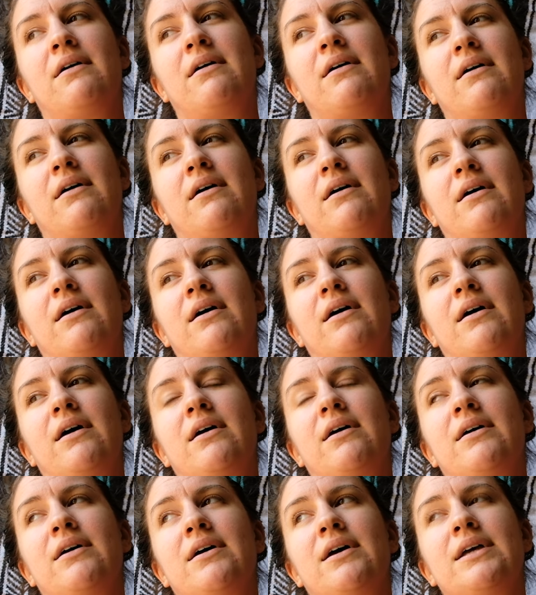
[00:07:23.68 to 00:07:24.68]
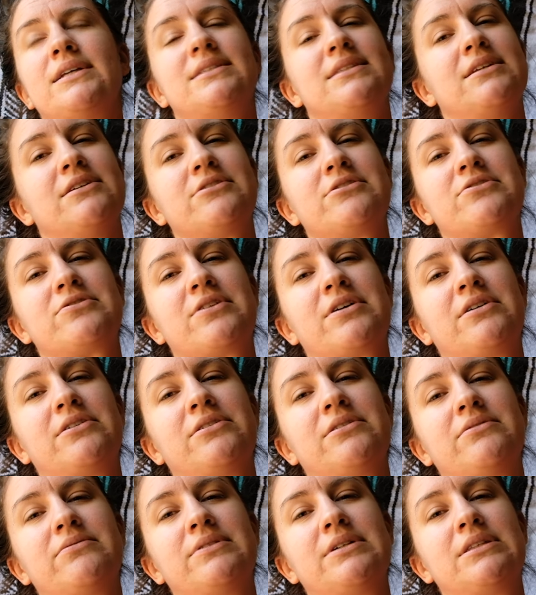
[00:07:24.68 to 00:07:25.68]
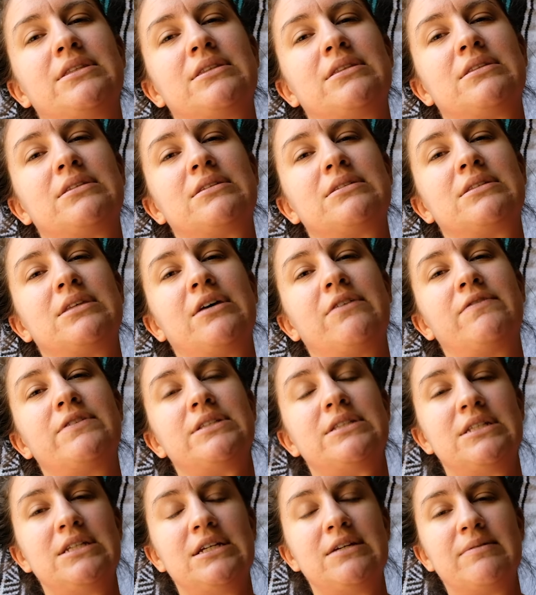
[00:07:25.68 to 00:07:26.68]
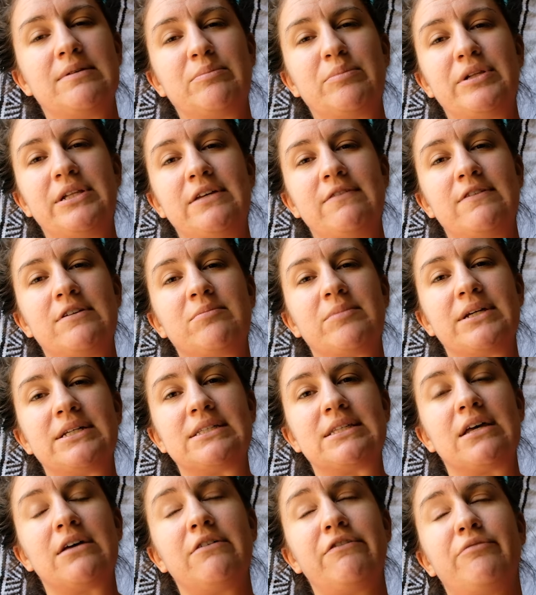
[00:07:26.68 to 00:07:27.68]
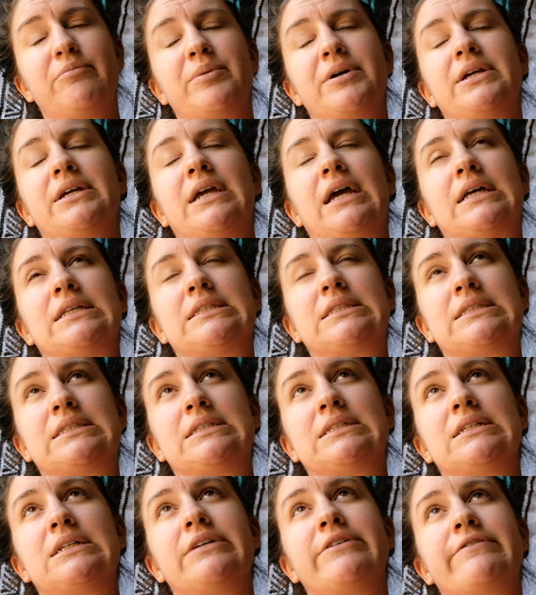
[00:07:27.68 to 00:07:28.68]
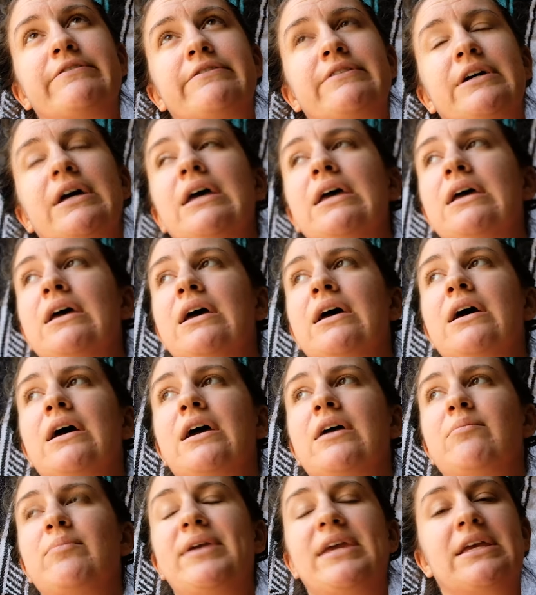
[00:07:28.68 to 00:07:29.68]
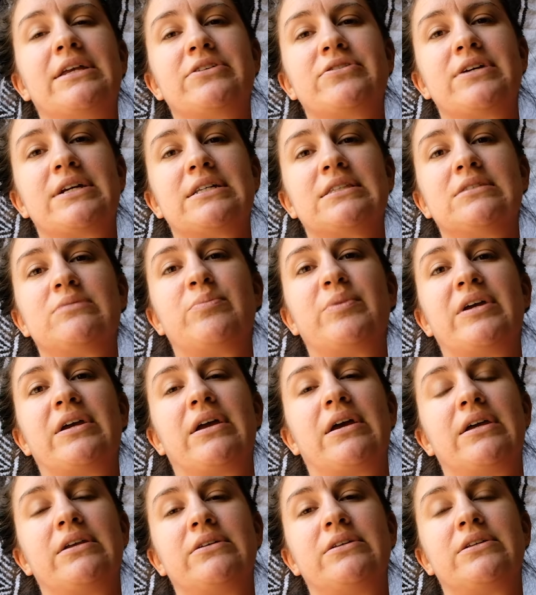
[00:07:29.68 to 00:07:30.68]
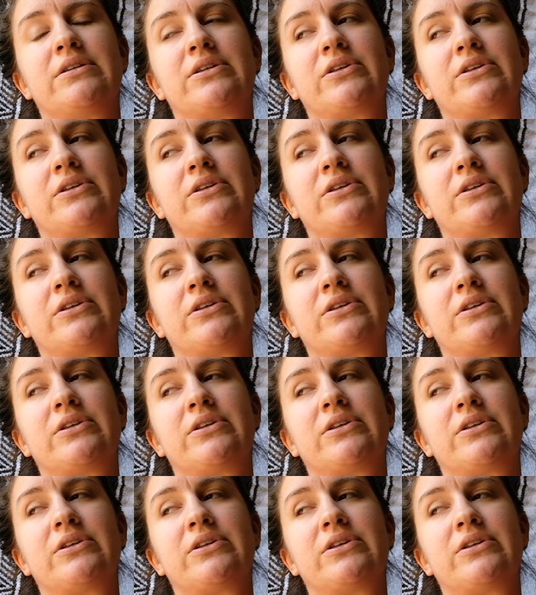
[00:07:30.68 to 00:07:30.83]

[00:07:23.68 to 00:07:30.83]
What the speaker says: I still struggle with self-esteem and believing myself, but yes, if I'm being transparent,